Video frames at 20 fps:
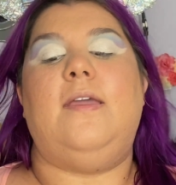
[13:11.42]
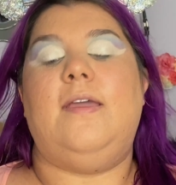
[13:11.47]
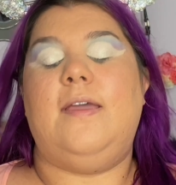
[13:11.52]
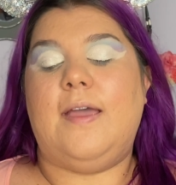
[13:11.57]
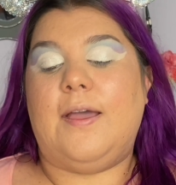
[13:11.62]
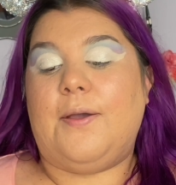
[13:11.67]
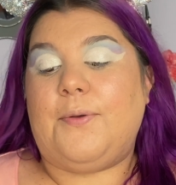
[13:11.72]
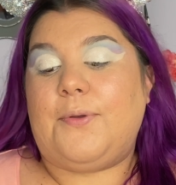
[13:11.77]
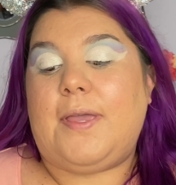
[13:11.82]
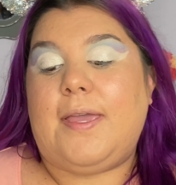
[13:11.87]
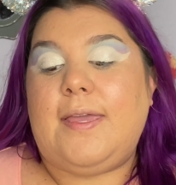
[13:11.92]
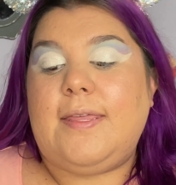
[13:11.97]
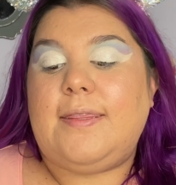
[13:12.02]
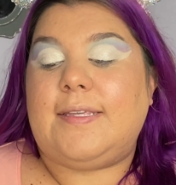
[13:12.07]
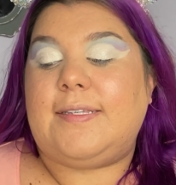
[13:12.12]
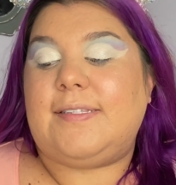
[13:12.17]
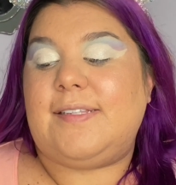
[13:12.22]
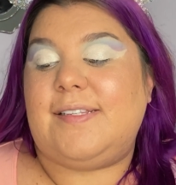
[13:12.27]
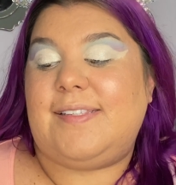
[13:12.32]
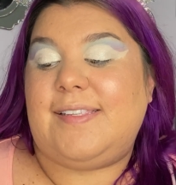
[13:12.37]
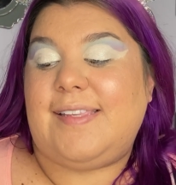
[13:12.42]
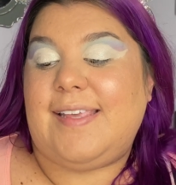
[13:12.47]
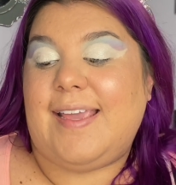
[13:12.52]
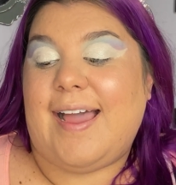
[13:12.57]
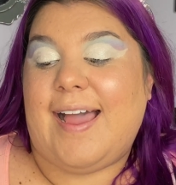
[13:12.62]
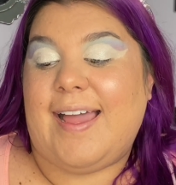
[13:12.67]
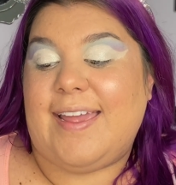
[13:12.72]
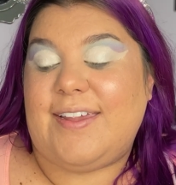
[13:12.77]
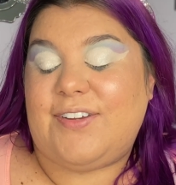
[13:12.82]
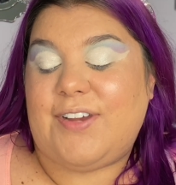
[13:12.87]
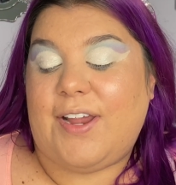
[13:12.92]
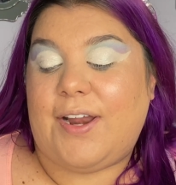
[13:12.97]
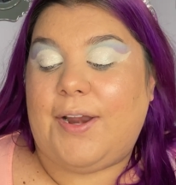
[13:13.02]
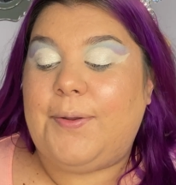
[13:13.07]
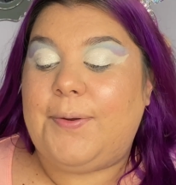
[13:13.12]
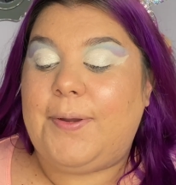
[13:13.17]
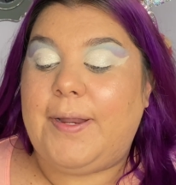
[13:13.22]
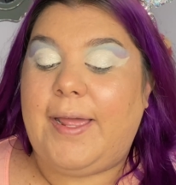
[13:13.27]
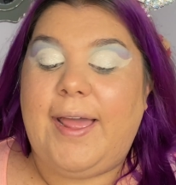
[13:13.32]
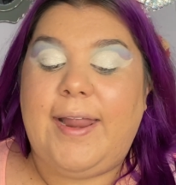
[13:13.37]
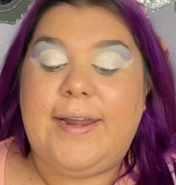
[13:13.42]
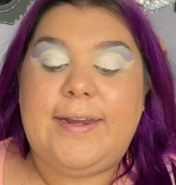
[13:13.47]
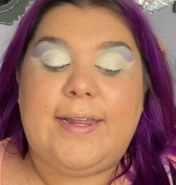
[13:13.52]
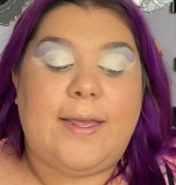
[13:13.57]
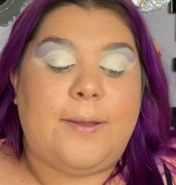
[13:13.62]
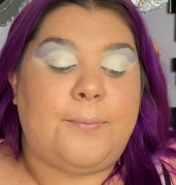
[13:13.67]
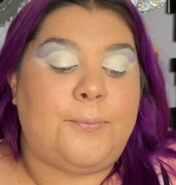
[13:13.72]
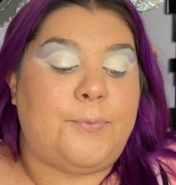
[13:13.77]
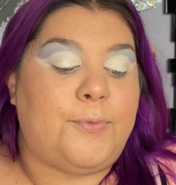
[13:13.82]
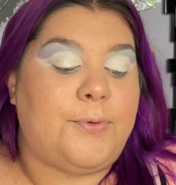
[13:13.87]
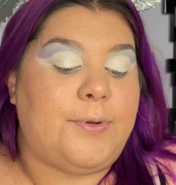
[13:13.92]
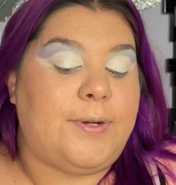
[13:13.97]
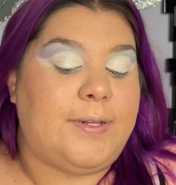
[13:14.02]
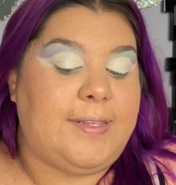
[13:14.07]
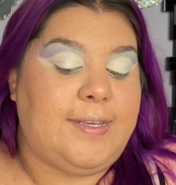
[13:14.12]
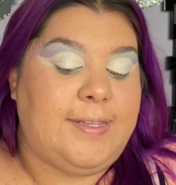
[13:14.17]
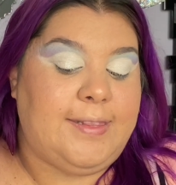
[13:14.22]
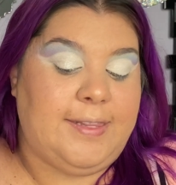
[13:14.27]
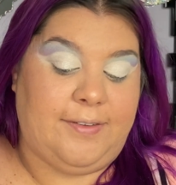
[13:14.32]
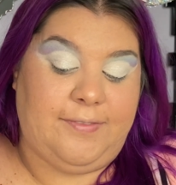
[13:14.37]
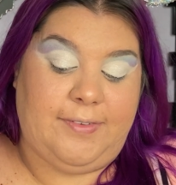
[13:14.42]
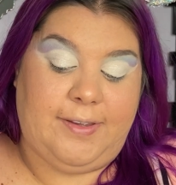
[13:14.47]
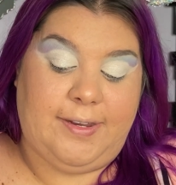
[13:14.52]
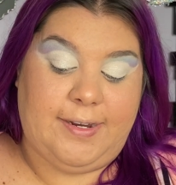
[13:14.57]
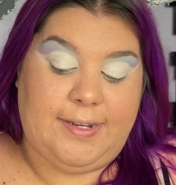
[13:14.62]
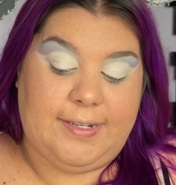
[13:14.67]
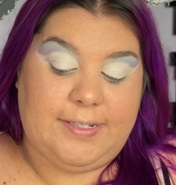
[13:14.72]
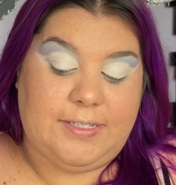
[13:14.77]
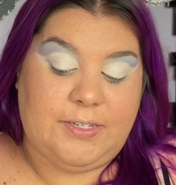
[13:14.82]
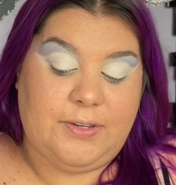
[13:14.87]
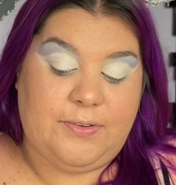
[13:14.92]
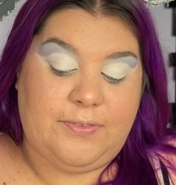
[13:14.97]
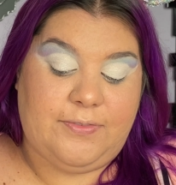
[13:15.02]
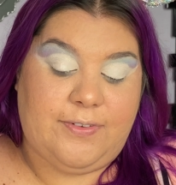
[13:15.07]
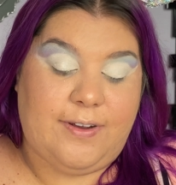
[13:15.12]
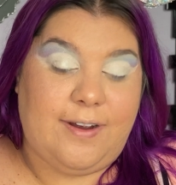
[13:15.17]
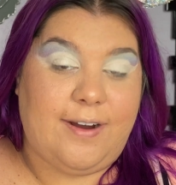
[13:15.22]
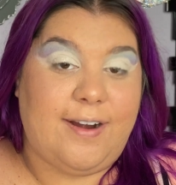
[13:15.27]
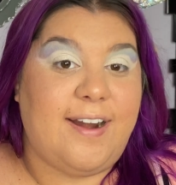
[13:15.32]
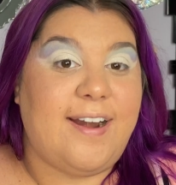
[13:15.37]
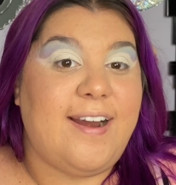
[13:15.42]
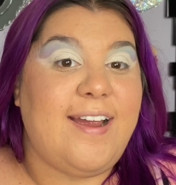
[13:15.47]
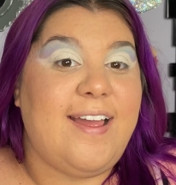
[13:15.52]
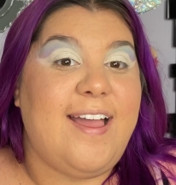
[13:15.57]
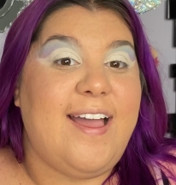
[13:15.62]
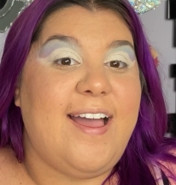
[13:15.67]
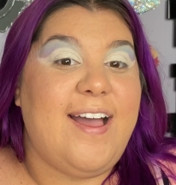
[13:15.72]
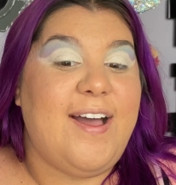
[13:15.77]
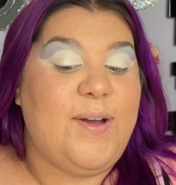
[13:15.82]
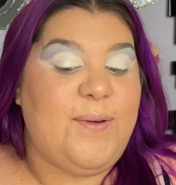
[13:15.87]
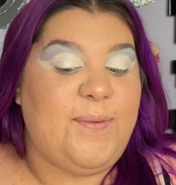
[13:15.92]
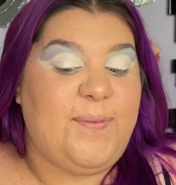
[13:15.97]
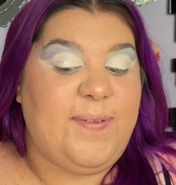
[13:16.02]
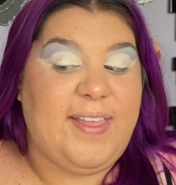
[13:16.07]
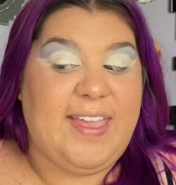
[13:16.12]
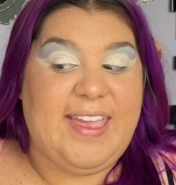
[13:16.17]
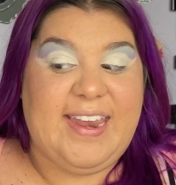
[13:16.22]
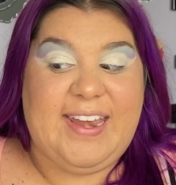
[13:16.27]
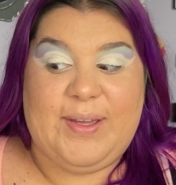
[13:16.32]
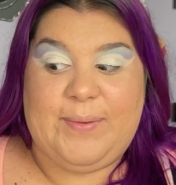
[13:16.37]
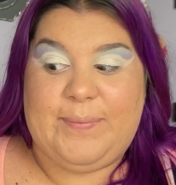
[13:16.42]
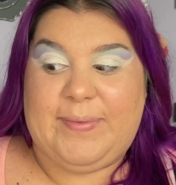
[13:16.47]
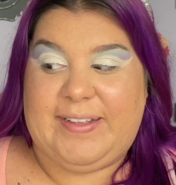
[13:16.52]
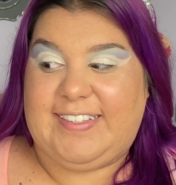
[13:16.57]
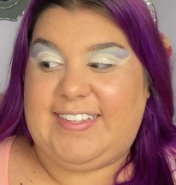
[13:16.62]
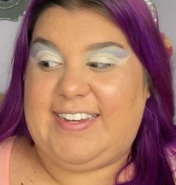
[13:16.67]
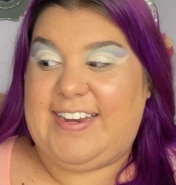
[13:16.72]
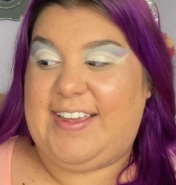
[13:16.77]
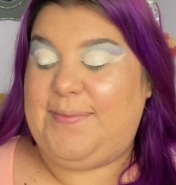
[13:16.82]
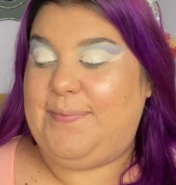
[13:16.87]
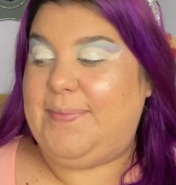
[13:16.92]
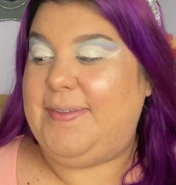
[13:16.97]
Okay, this is the eyeshadow done. I'm really loving it so far. Hopefully I don't mess it up.